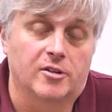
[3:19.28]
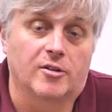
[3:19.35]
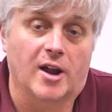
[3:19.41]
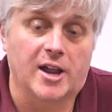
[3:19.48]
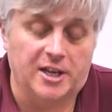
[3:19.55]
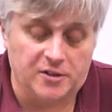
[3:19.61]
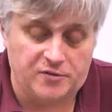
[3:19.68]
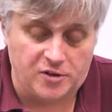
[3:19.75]
So
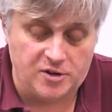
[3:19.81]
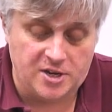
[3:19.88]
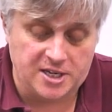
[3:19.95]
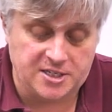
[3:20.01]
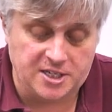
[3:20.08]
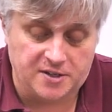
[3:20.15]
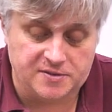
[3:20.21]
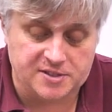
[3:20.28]
great if you
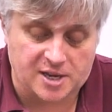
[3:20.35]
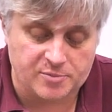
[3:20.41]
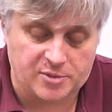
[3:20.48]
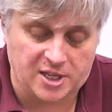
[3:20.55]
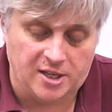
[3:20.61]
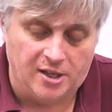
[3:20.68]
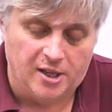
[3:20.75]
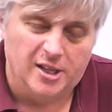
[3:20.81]
need to give
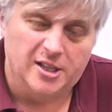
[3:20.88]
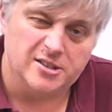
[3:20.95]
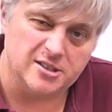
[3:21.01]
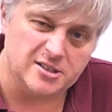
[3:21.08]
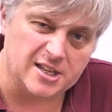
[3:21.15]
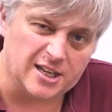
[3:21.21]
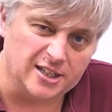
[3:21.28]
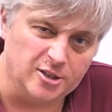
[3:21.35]
something
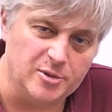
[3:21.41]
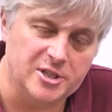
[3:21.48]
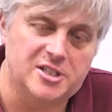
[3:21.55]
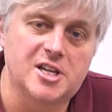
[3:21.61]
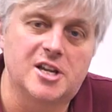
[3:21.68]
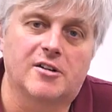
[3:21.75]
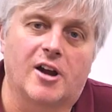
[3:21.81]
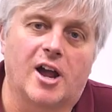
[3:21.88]
just that little bit
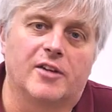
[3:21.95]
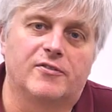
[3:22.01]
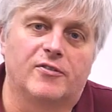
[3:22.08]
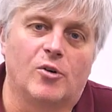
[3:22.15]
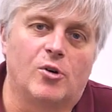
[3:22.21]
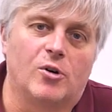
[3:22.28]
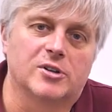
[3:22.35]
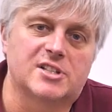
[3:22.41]
dearer
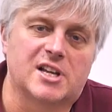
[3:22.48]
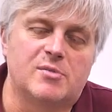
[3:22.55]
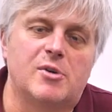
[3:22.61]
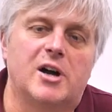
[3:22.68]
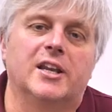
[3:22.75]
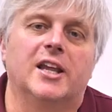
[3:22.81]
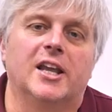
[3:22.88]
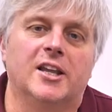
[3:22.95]
for
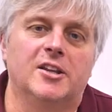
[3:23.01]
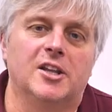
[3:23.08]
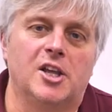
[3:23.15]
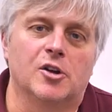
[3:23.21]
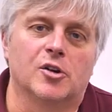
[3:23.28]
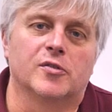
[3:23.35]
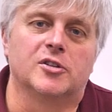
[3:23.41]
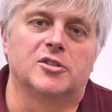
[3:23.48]
someone in the
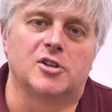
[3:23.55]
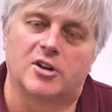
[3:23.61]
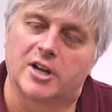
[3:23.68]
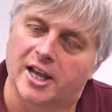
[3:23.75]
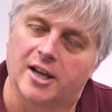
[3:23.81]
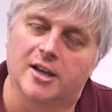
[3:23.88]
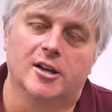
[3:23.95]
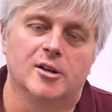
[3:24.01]
year of the
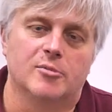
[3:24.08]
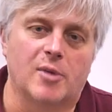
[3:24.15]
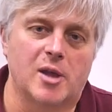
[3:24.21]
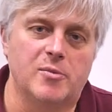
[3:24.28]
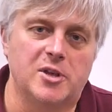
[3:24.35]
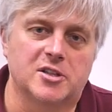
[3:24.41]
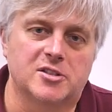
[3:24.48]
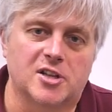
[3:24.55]
Tiger.
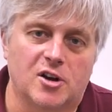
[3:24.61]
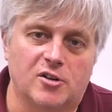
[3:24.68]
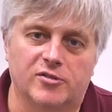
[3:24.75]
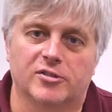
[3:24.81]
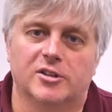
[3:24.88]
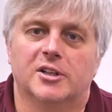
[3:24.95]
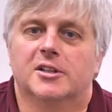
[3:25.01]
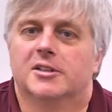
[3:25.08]
Maybe
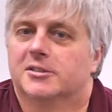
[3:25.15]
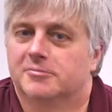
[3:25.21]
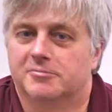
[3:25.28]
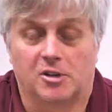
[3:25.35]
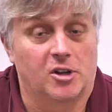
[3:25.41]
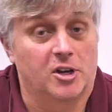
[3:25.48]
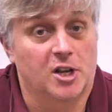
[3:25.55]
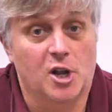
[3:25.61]
yourself,
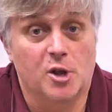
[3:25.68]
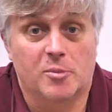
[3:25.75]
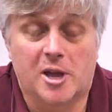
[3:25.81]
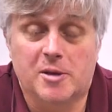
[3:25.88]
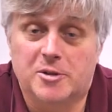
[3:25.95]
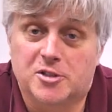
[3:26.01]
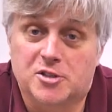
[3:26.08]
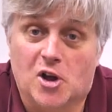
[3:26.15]
I don't know,
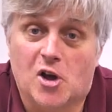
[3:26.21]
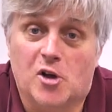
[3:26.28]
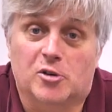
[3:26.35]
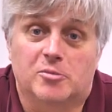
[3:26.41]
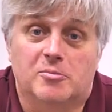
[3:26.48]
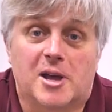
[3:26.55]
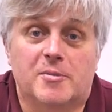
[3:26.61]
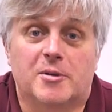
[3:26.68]
maybe a
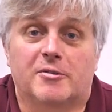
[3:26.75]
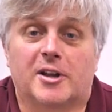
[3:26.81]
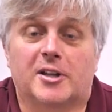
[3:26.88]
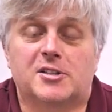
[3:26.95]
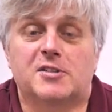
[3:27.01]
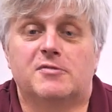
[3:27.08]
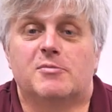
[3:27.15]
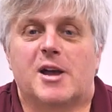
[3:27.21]
child, maybe a
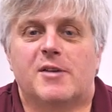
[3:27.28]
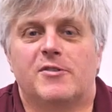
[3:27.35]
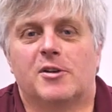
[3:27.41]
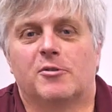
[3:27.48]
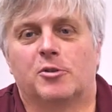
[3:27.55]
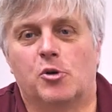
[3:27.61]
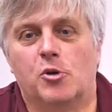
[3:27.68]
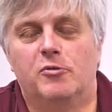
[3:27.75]
relative, maybe
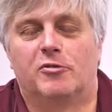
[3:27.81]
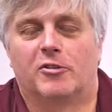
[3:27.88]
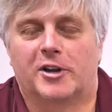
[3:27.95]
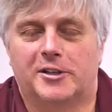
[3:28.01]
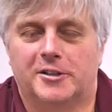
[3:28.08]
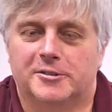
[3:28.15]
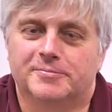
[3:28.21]
a good friend.